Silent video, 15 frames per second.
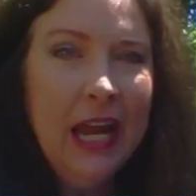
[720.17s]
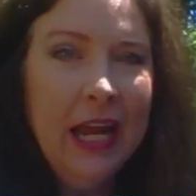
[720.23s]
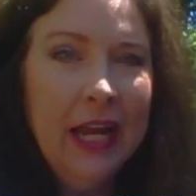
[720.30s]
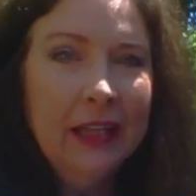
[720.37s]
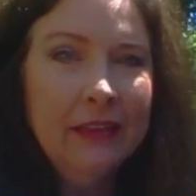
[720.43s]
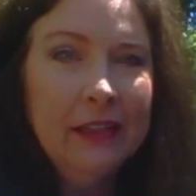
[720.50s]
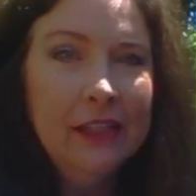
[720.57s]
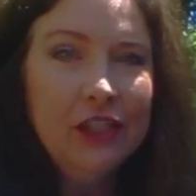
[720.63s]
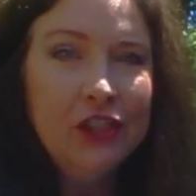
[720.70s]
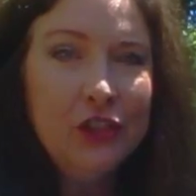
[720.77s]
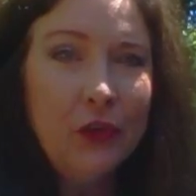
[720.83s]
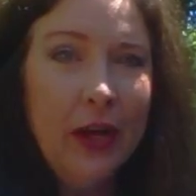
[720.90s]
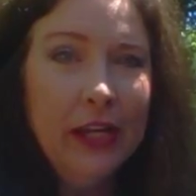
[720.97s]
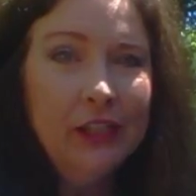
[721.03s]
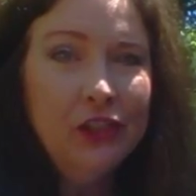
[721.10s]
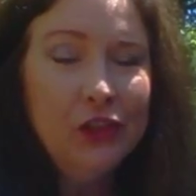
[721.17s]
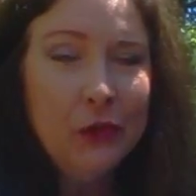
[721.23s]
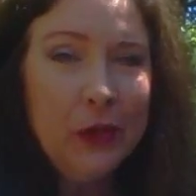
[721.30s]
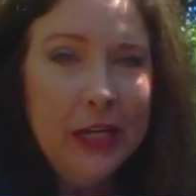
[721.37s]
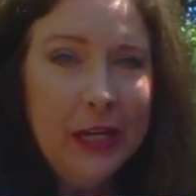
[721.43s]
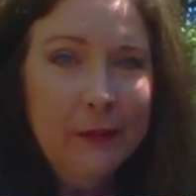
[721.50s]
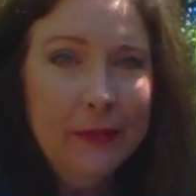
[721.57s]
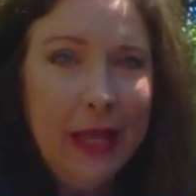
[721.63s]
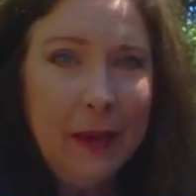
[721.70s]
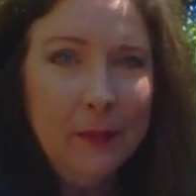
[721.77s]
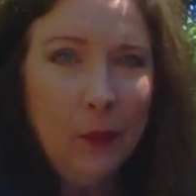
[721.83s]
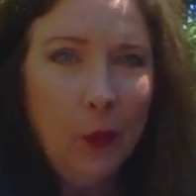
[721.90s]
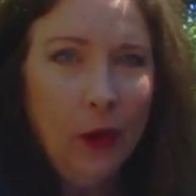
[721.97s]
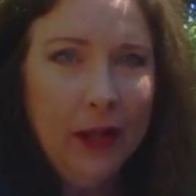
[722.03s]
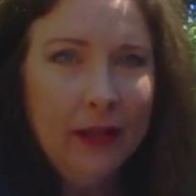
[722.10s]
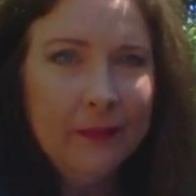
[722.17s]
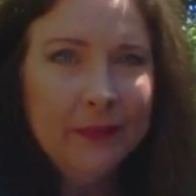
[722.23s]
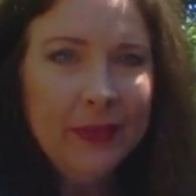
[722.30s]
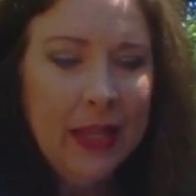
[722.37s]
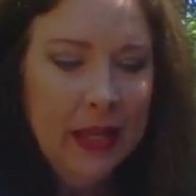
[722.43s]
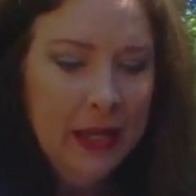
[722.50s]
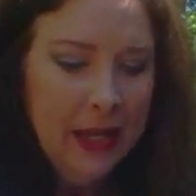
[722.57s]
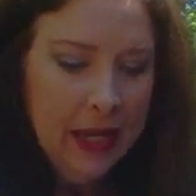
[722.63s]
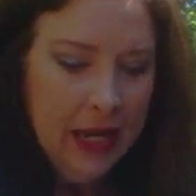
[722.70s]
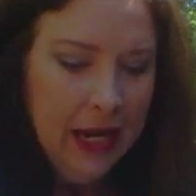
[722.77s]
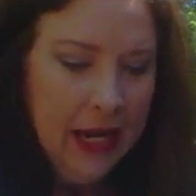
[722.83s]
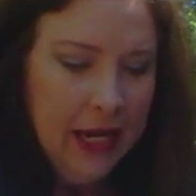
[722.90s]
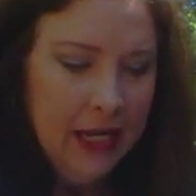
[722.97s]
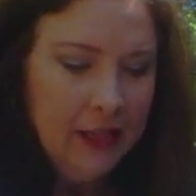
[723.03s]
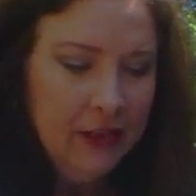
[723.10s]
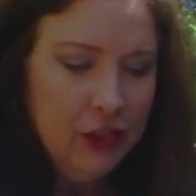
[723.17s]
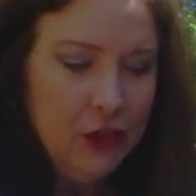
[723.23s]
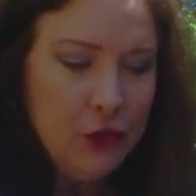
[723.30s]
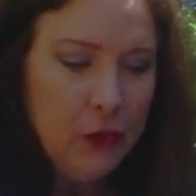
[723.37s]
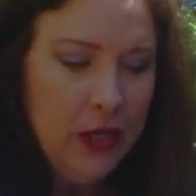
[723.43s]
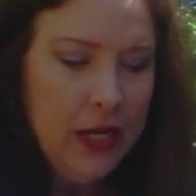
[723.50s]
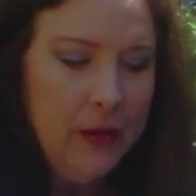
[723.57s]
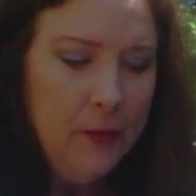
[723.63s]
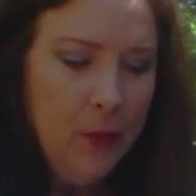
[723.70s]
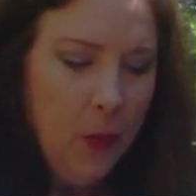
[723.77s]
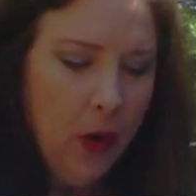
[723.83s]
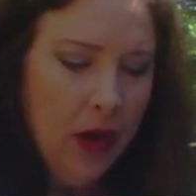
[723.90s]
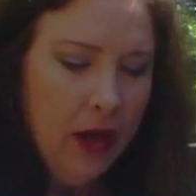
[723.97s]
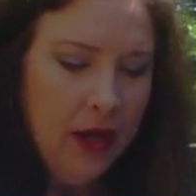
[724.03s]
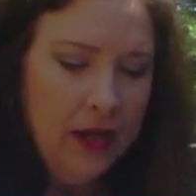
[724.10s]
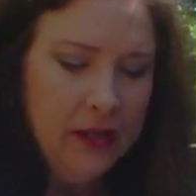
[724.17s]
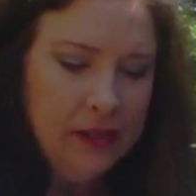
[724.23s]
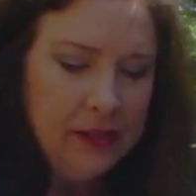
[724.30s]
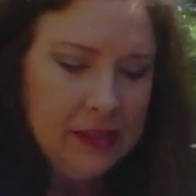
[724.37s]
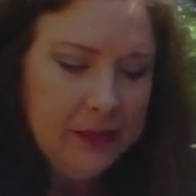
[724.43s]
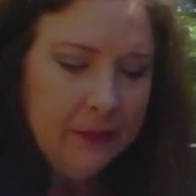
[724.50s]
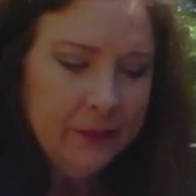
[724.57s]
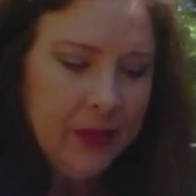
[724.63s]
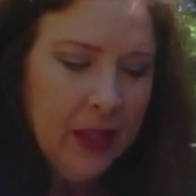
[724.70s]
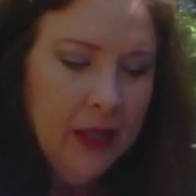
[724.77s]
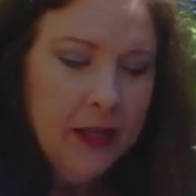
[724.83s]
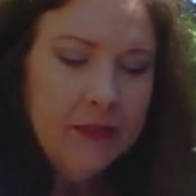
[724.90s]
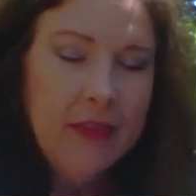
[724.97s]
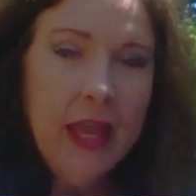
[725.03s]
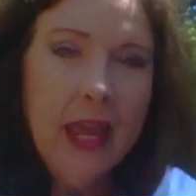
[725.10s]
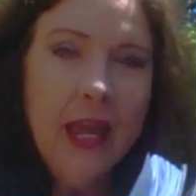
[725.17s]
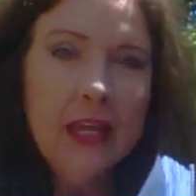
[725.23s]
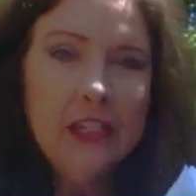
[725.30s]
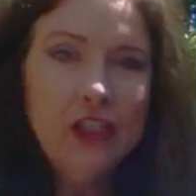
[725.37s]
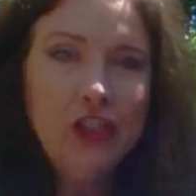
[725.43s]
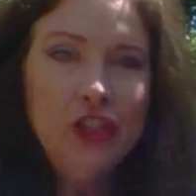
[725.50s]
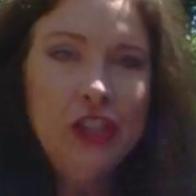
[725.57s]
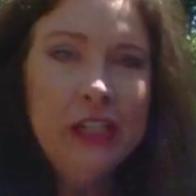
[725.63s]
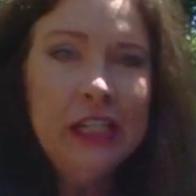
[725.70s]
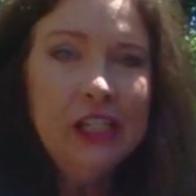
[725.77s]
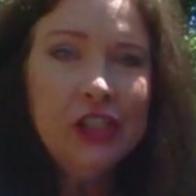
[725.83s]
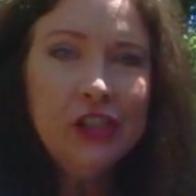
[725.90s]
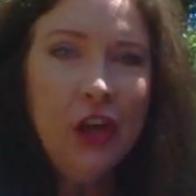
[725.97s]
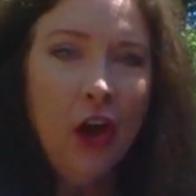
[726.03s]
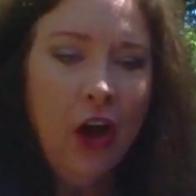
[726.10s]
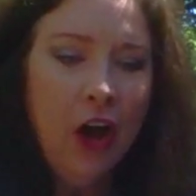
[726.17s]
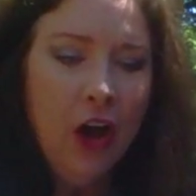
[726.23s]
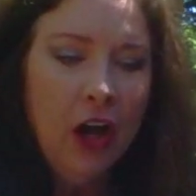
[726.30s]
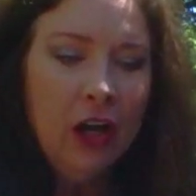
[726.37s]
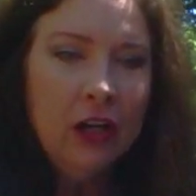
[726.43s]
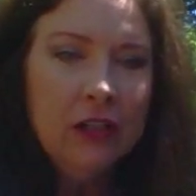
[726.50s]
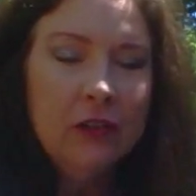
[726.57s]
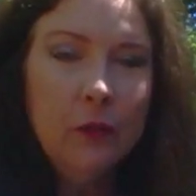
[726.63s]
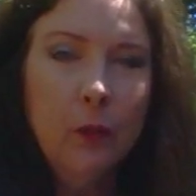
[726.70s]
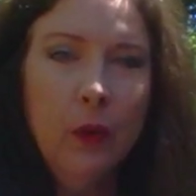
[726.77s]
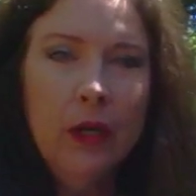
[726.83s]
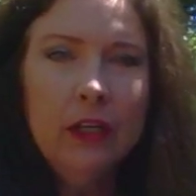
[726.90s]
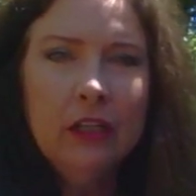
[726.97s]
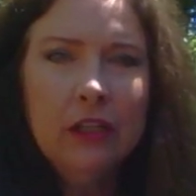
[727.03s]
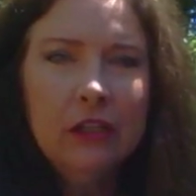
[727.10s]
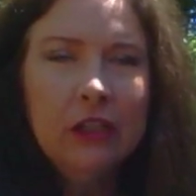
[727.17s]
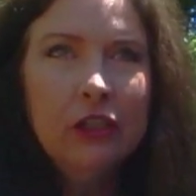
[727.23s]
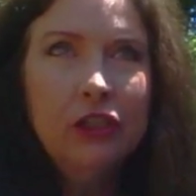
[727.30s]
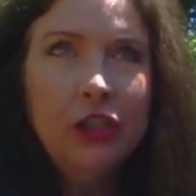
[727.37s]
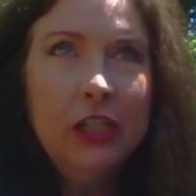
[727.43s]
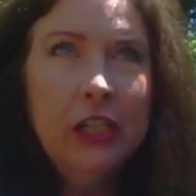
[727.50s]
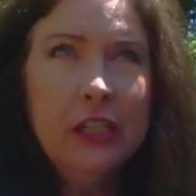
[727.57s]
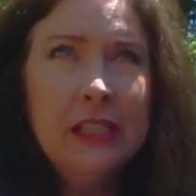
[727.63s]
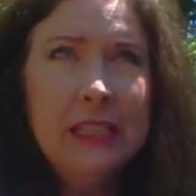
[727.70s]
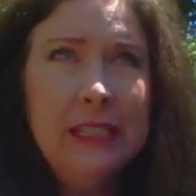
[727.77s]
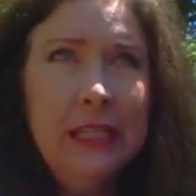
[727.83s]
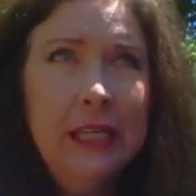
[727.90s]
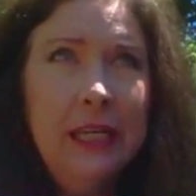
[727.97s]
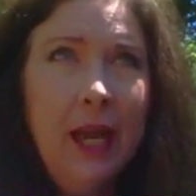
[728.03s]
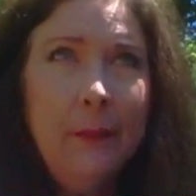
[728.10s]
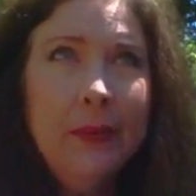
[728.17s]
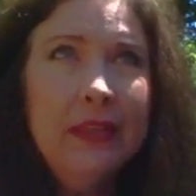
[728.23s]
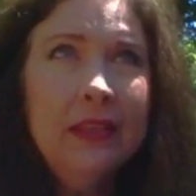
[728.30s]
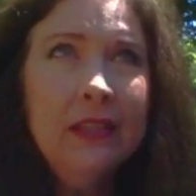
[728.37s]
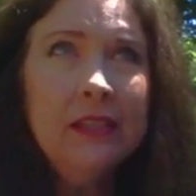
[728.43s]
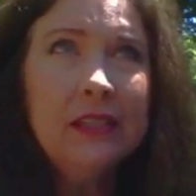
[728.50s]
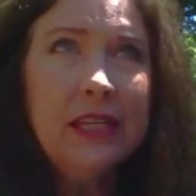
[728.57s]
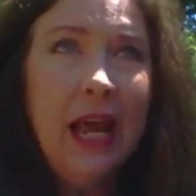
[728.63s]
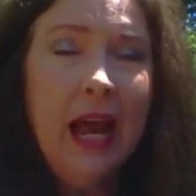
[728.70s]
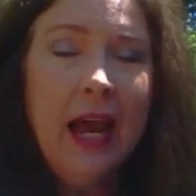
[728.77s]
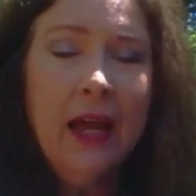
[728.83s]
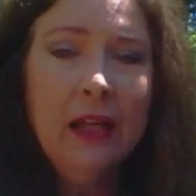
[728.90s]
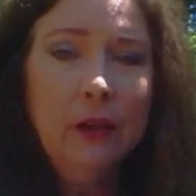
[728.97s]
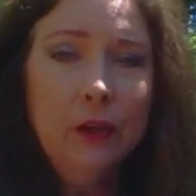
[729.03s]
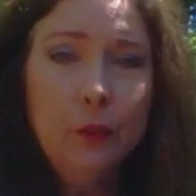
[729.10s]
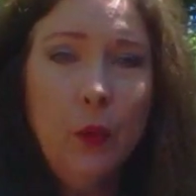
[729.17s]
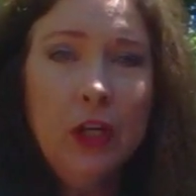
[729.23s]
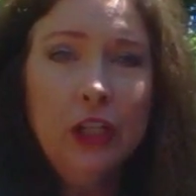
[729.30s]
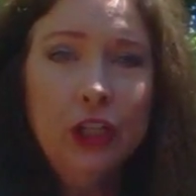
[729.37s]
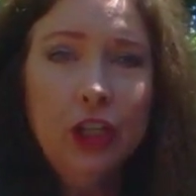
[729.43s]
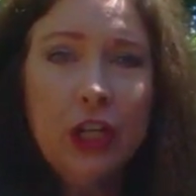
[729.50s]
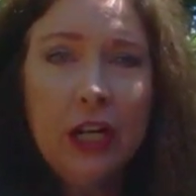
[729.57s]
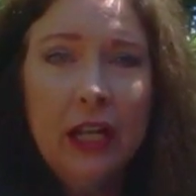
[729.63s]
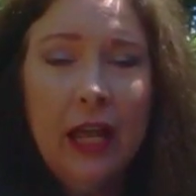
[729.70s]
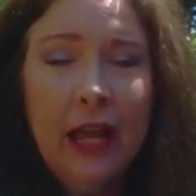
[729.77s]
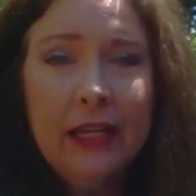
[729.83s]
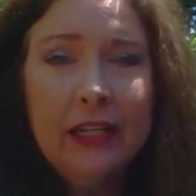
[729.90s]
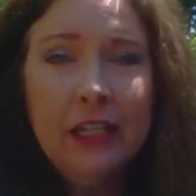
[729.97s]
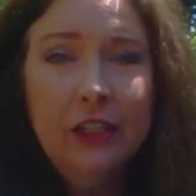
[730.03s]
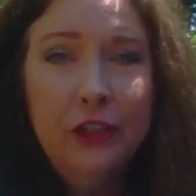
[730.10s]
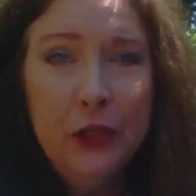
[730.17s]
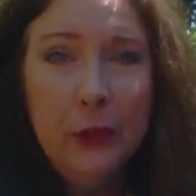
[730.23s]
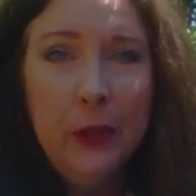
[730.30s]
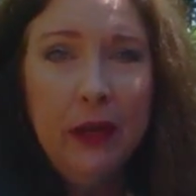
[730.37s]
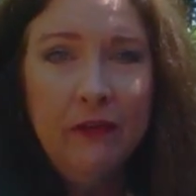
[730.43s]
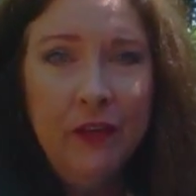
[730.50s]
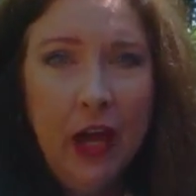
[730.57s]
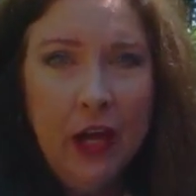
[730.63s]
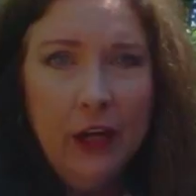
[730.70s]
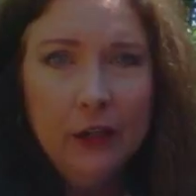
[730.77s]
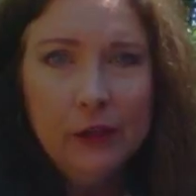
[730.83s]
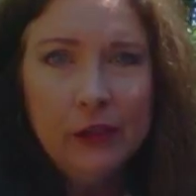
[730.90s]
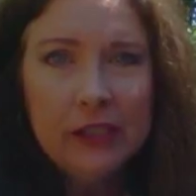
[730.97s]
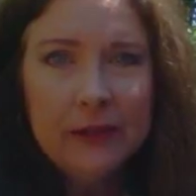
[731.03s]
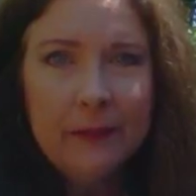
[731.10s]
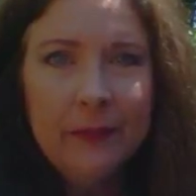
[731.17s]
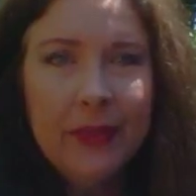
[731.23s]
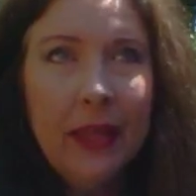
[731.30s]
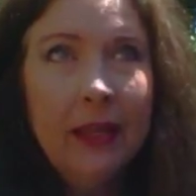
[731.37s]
had this strange dream that morning, and the dream was that she saw what she could see up in the sky, what looked like U F Os,